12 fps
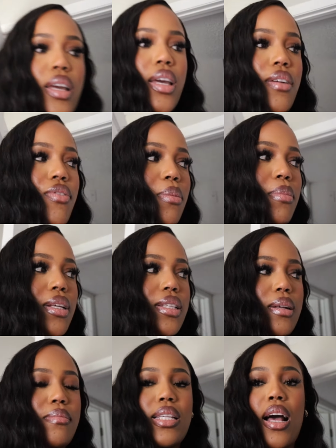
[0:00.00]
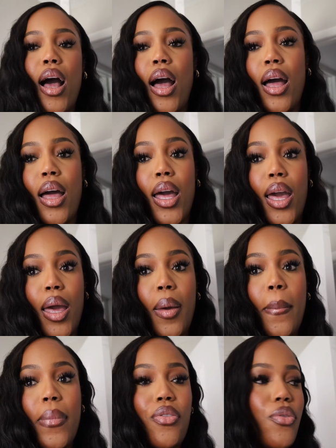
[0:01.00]
giving me some
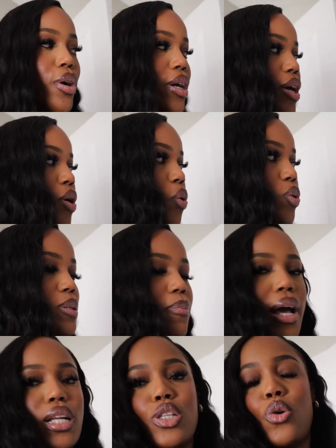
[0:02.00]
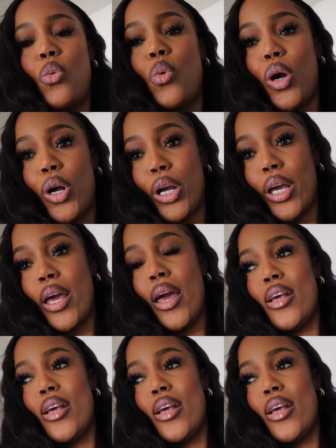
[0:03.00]
time before he goes back to work.